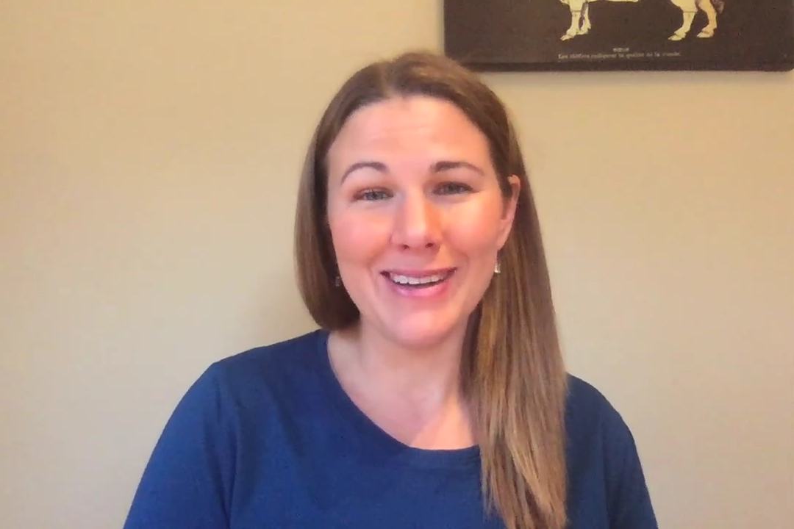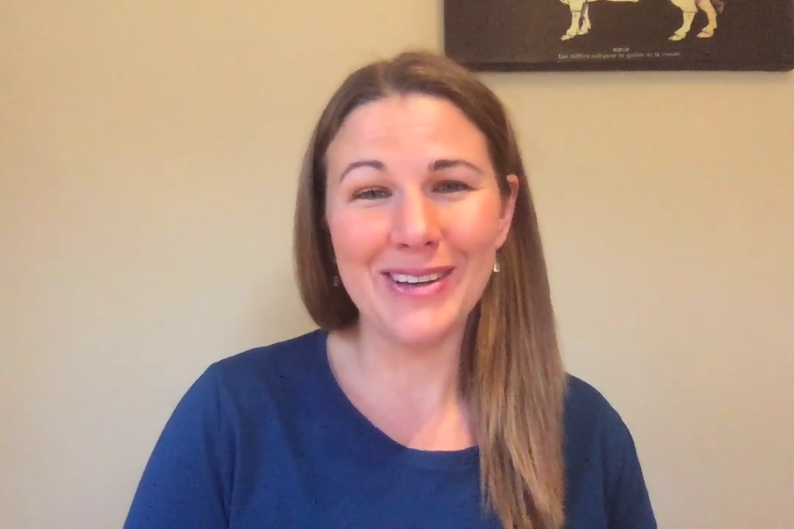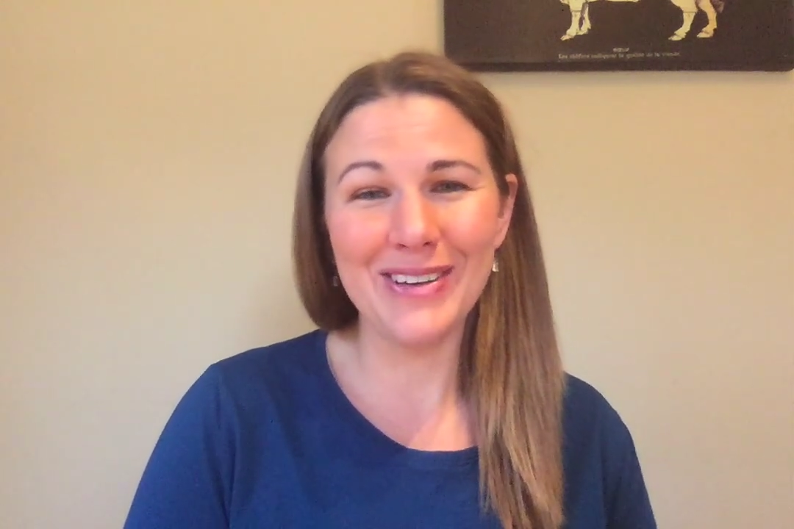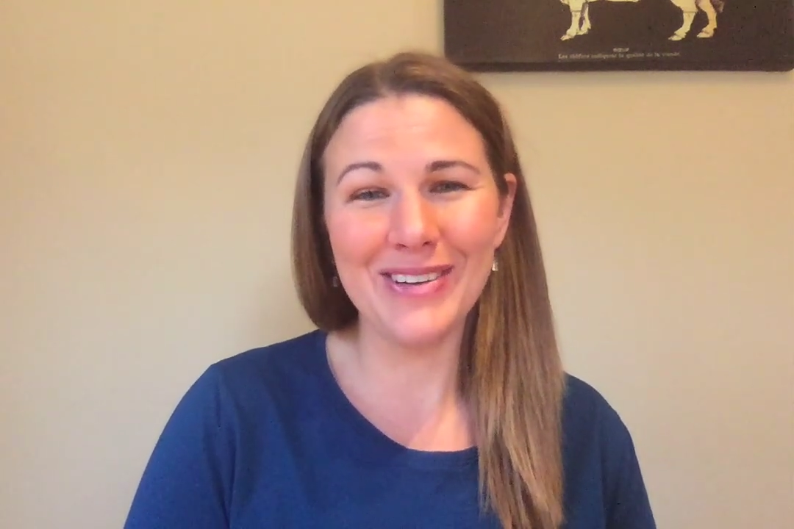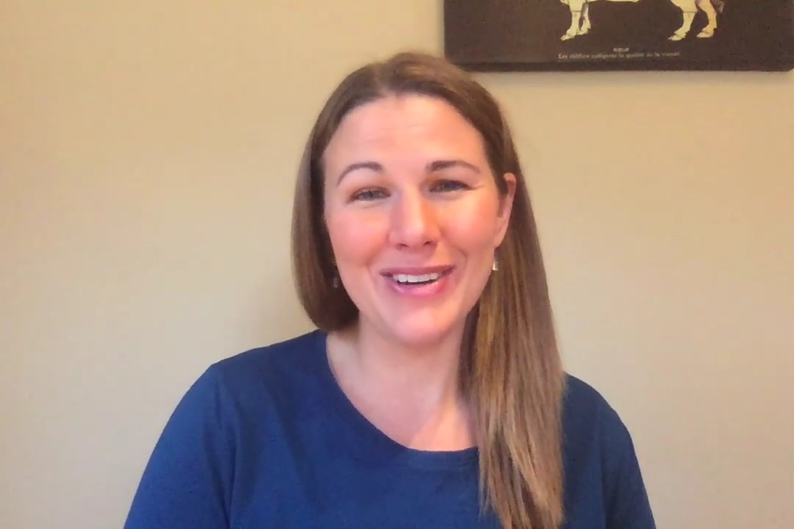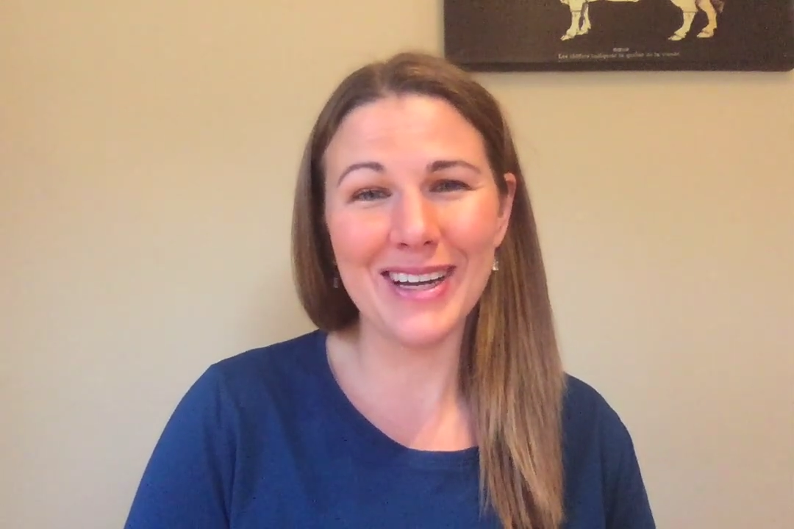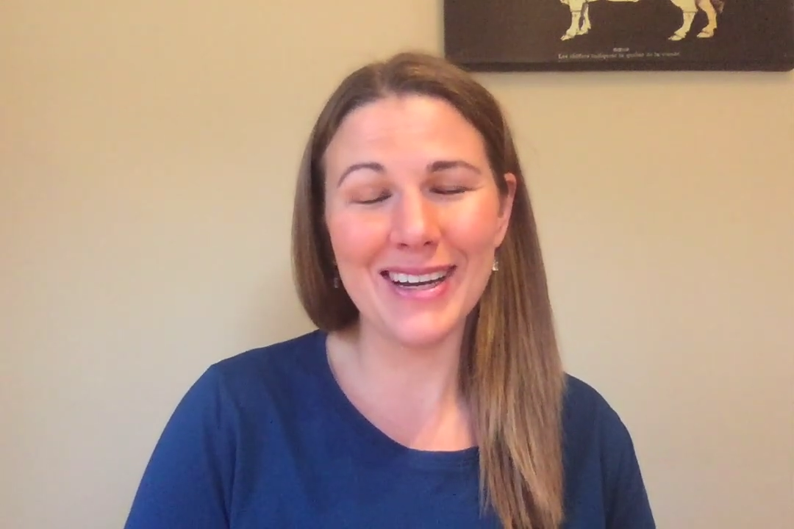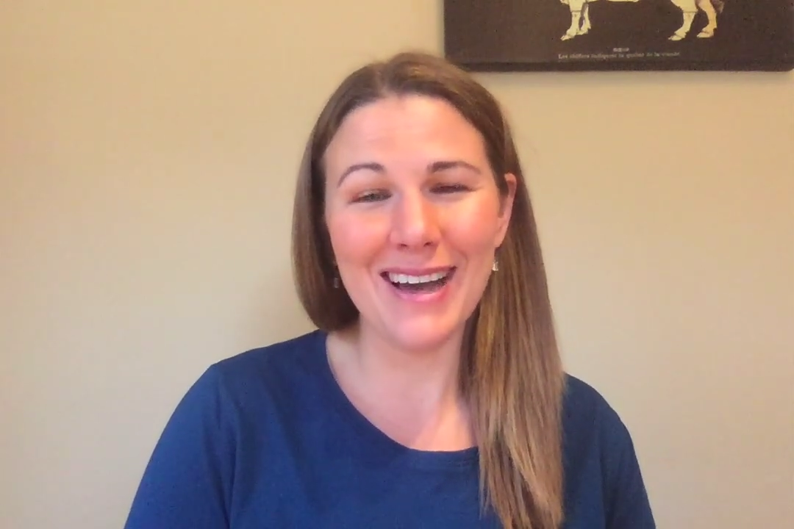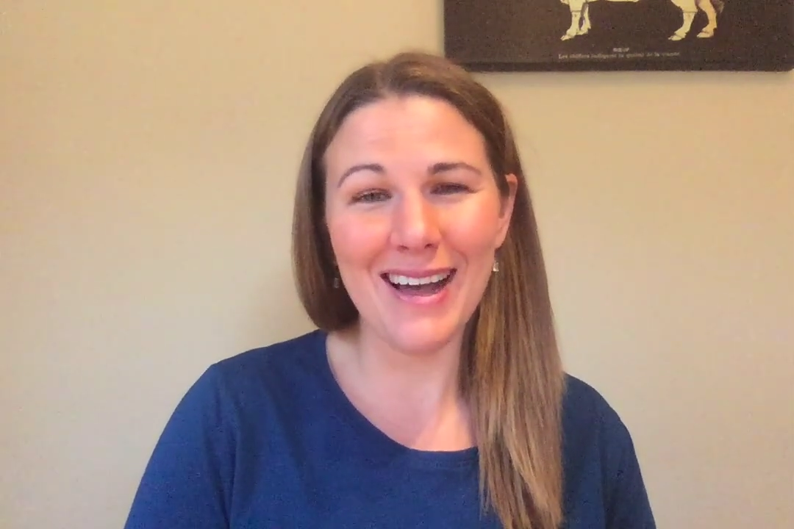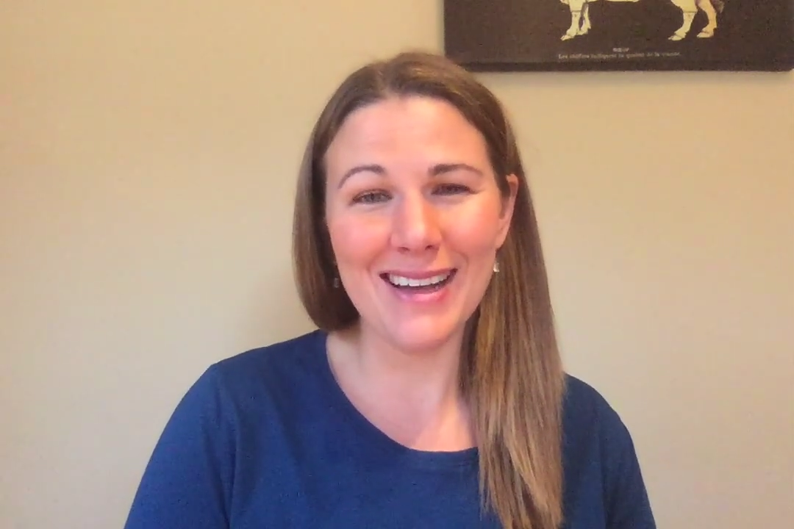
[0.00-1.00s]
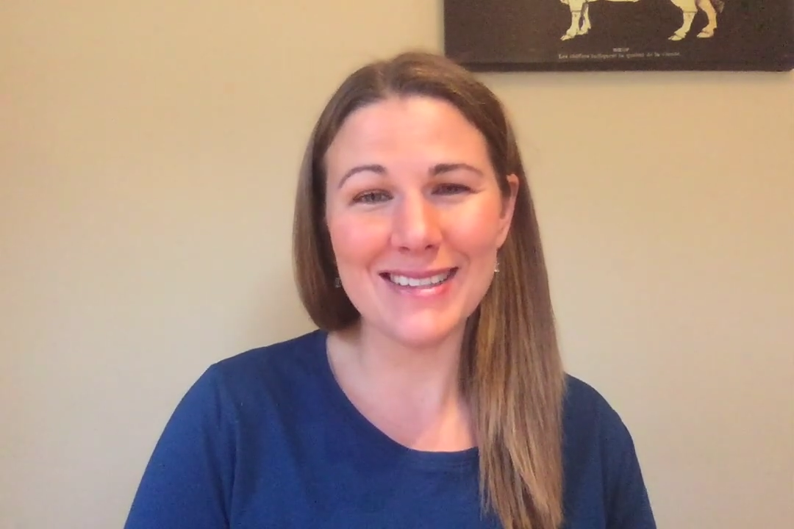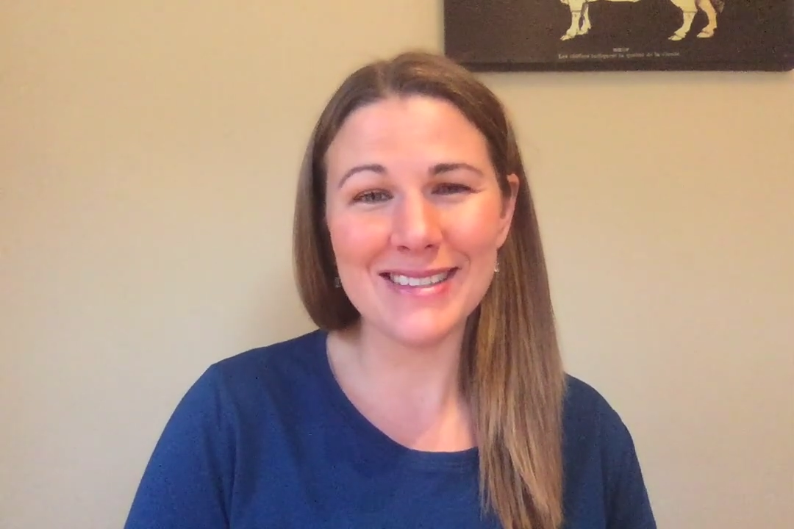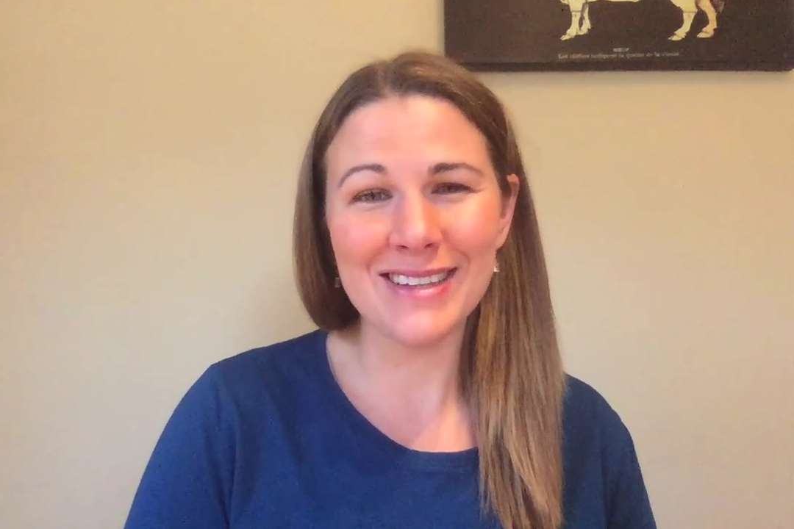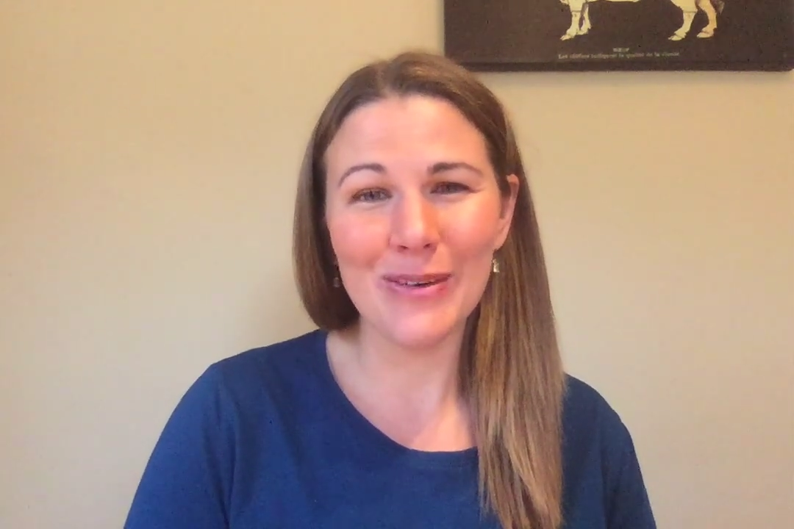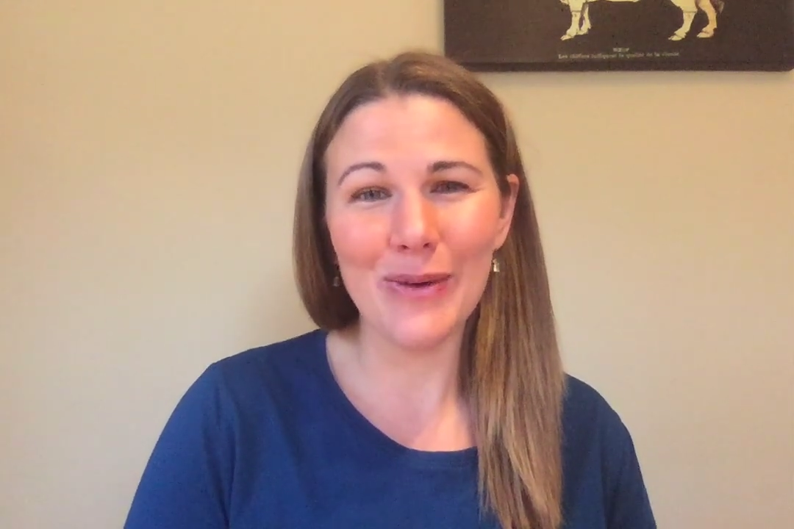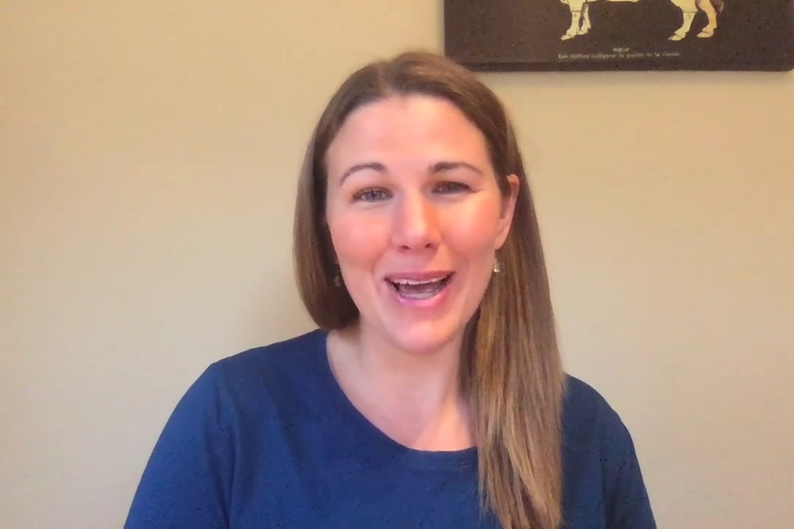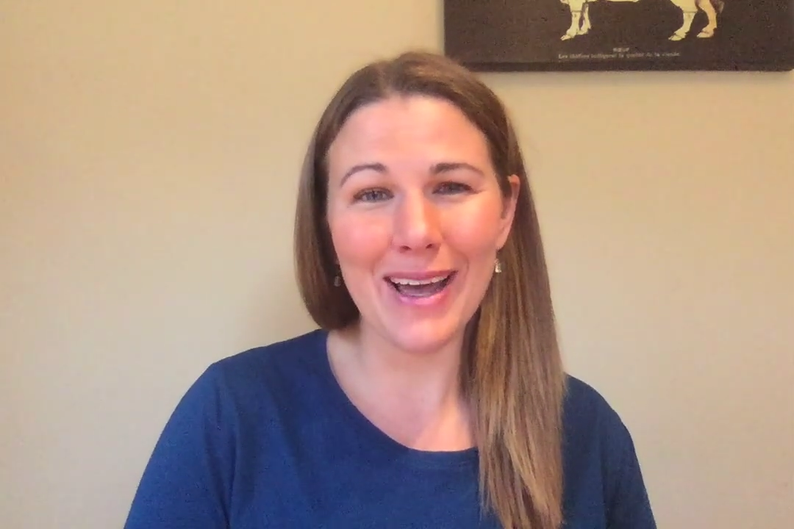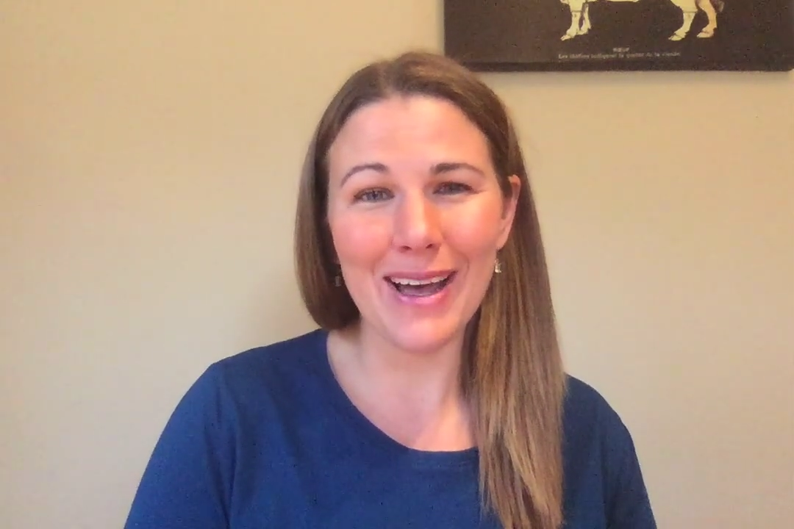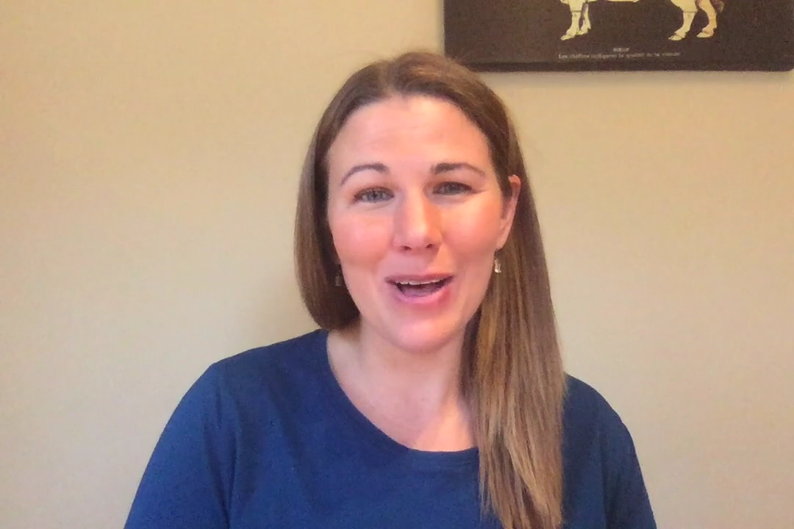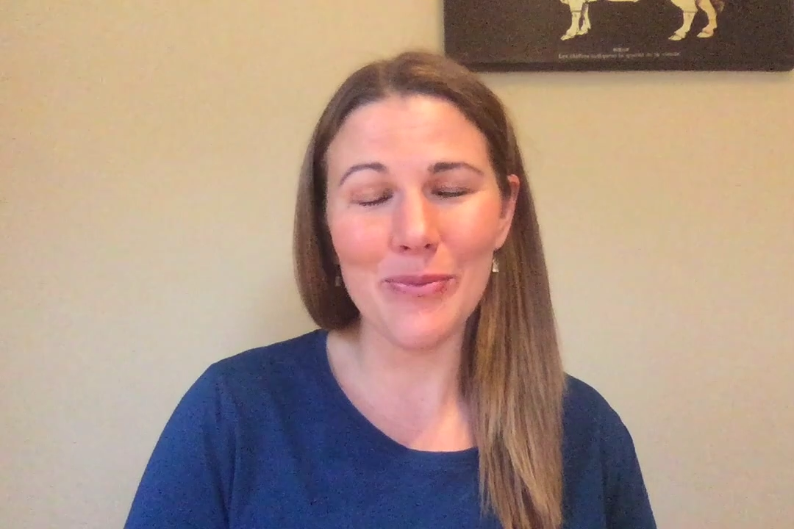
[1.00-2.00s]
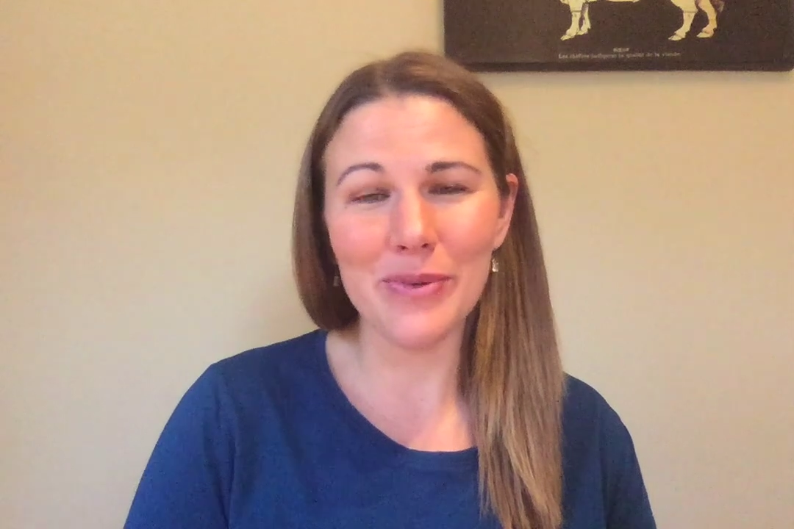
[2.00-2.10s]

You cannot wake up.